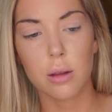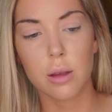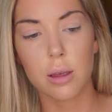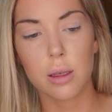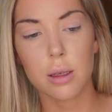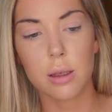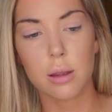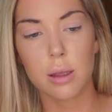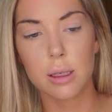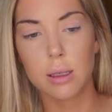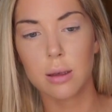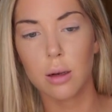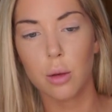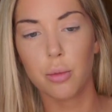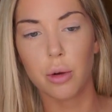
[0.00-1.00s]

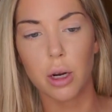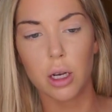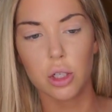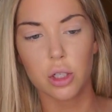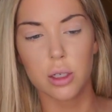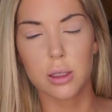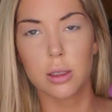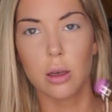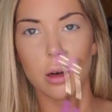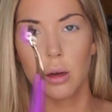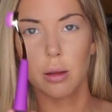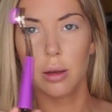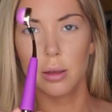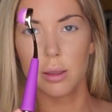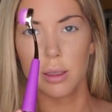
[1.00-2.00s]
this little brush. It's
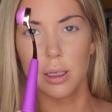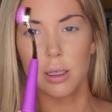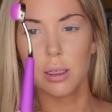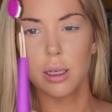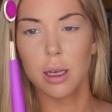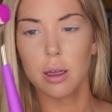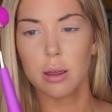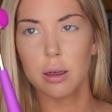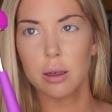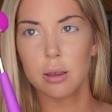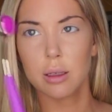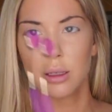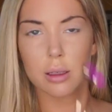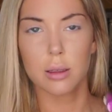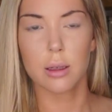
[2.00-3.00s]
called Little
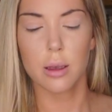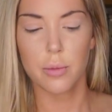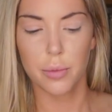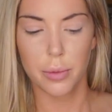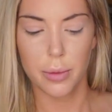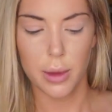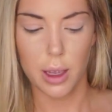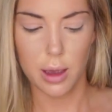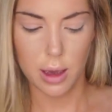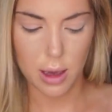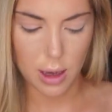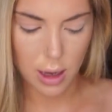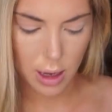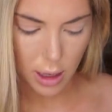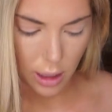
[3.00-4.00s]
Detailers.
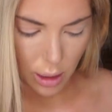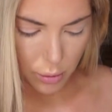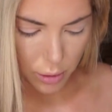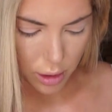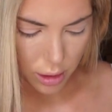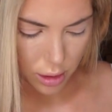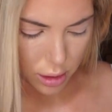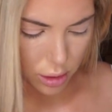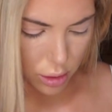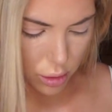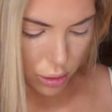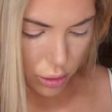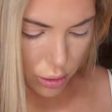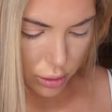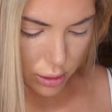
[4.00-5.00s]
And I'm gonna
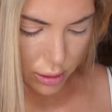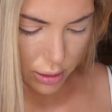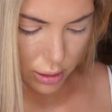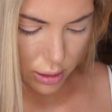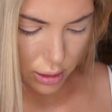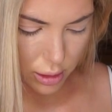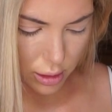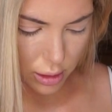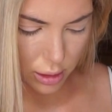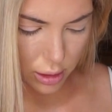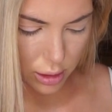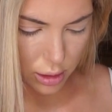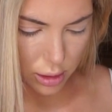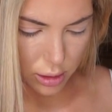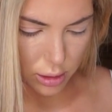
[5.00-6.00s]
use
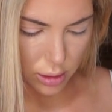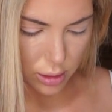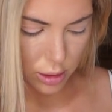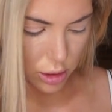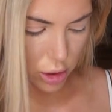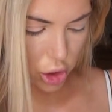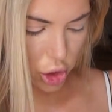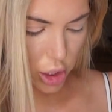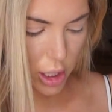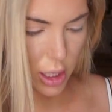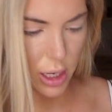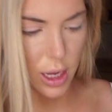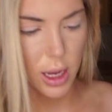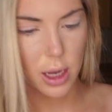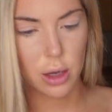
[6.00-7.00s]
the
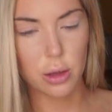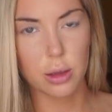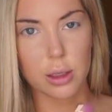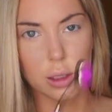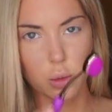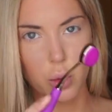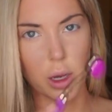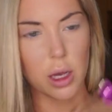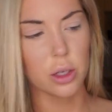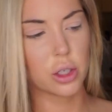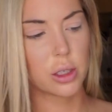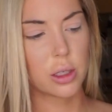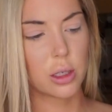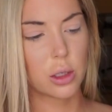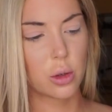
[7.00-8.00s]
shade Angle as well,
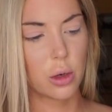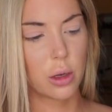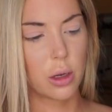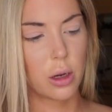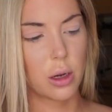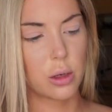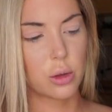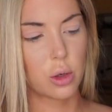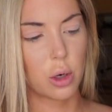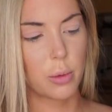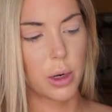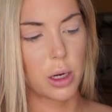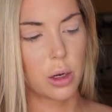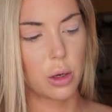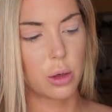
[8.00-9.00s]
just to sort of contour
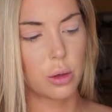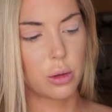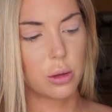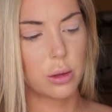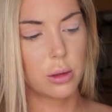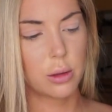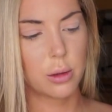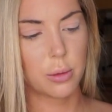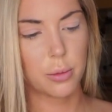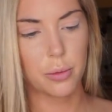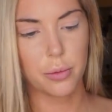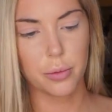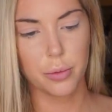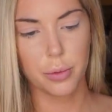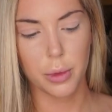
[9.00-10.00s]
my nose.
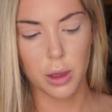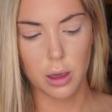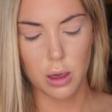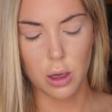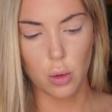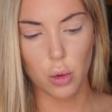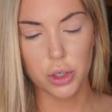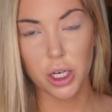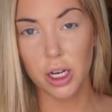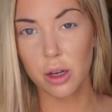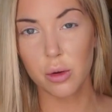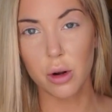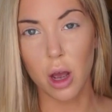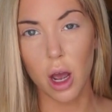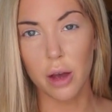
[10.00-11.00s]
Which I
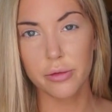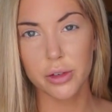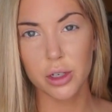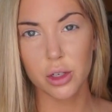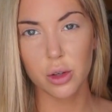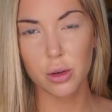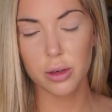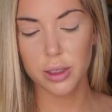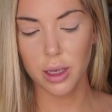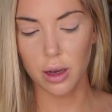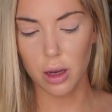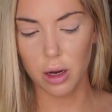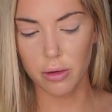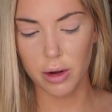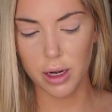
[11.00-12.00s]
don't often do because I
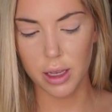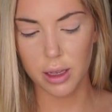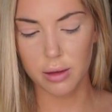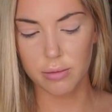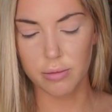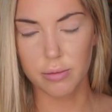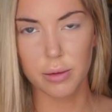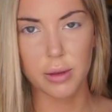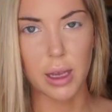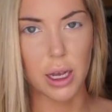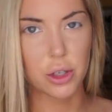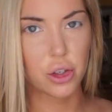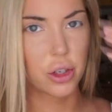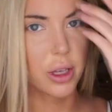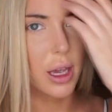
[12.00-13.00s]
already
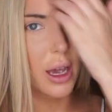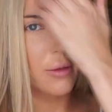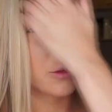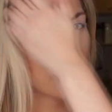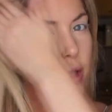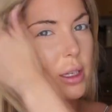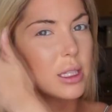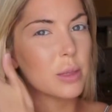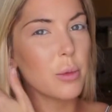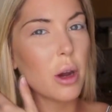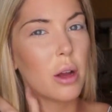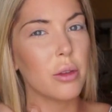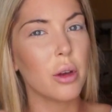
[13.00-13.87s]
naturally have a really small